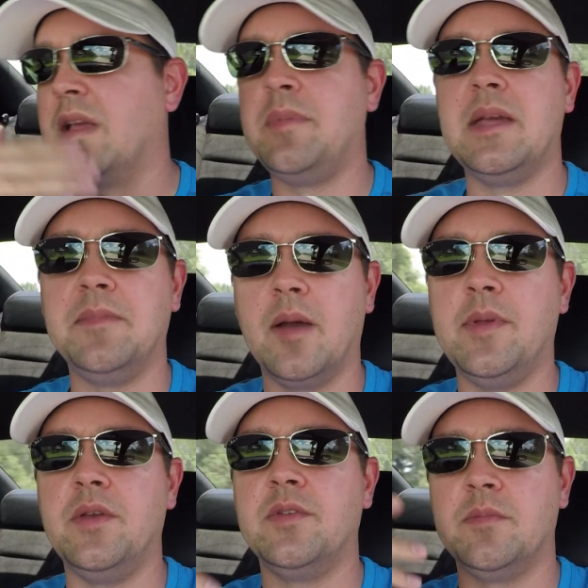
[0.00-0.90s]
like
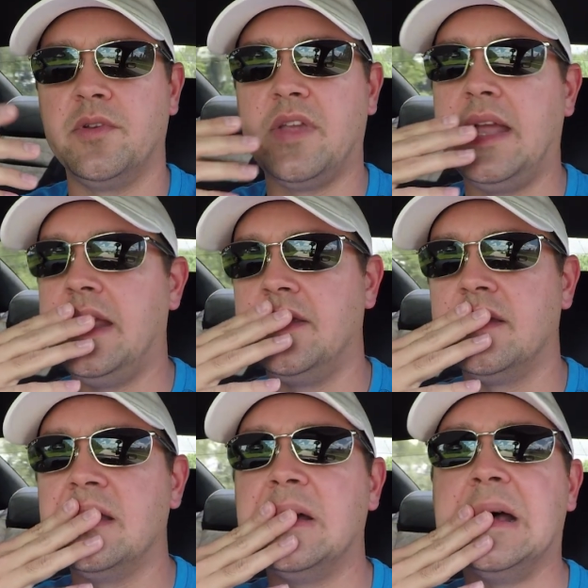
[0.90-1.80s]
BMWs and Mercedes.
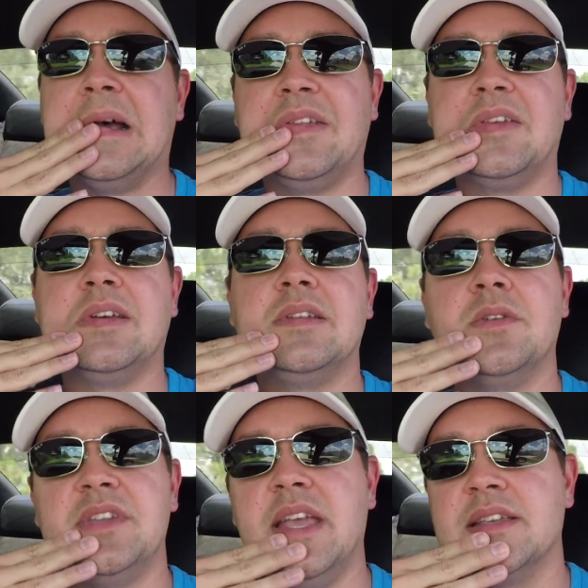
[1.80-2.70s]

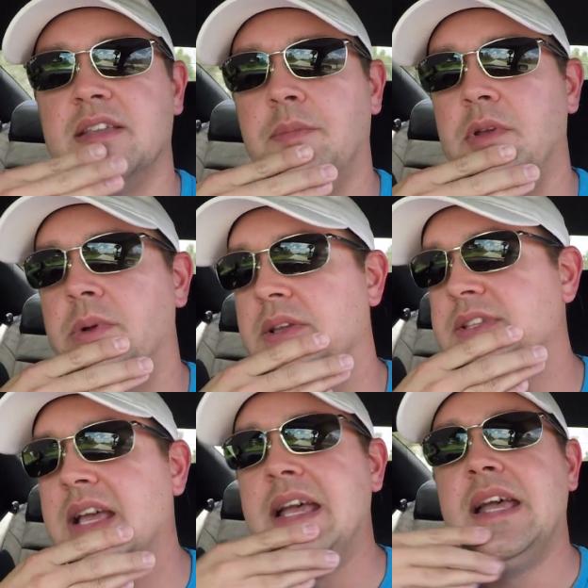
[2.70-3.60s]
They're TSW
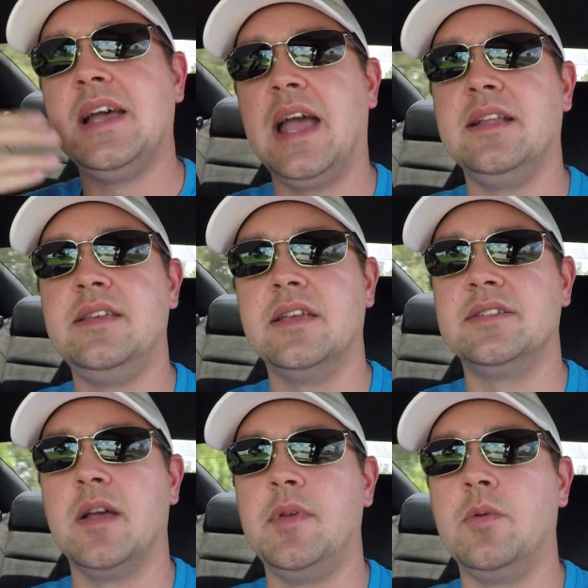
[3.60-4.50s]
wheels. I had
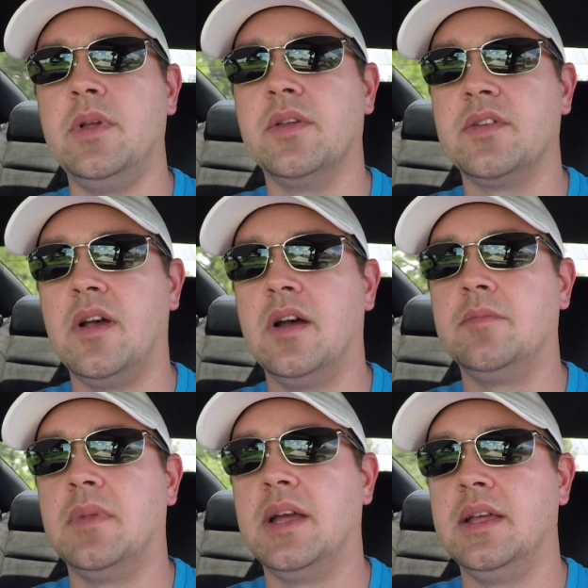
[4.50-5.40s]
TSW wheels
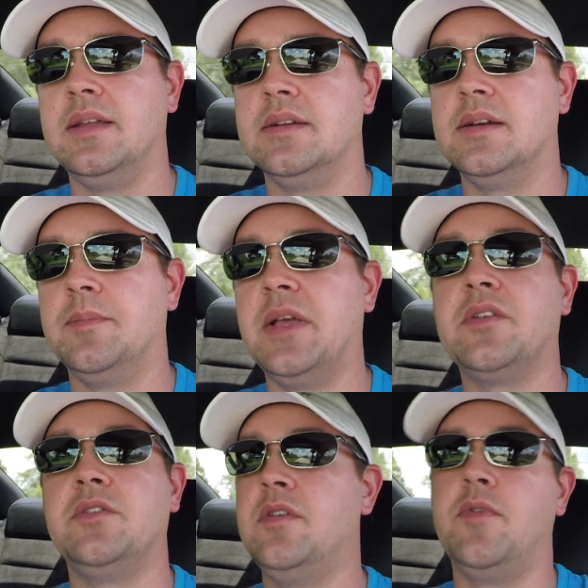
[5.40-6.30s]
on my
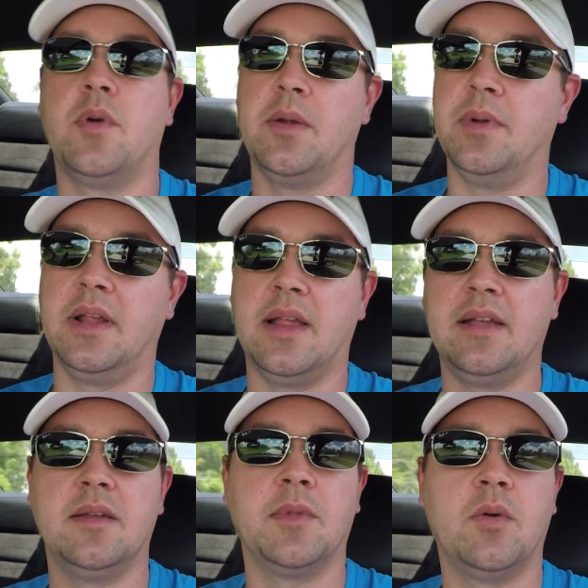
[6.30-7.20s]
SRT4, and I really
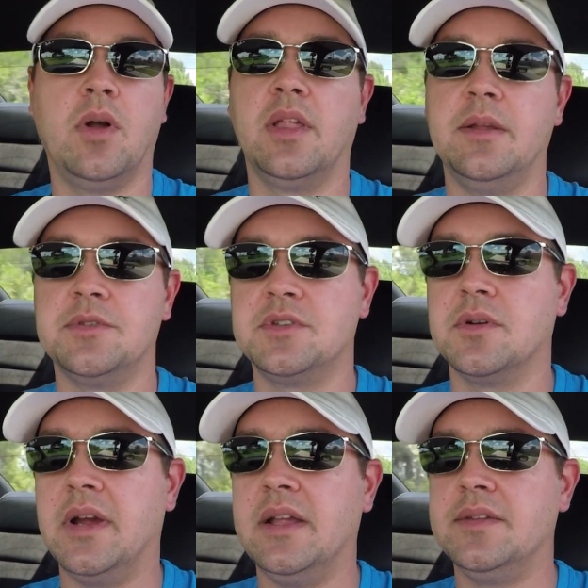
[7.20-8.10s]
liked them. The quality was
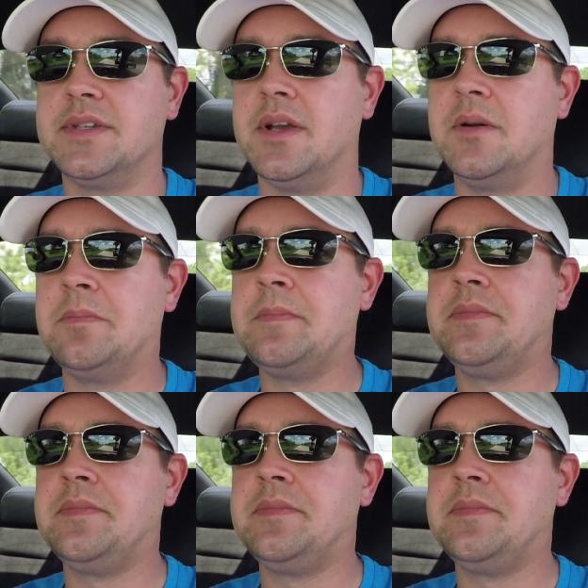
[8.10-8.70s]
great. So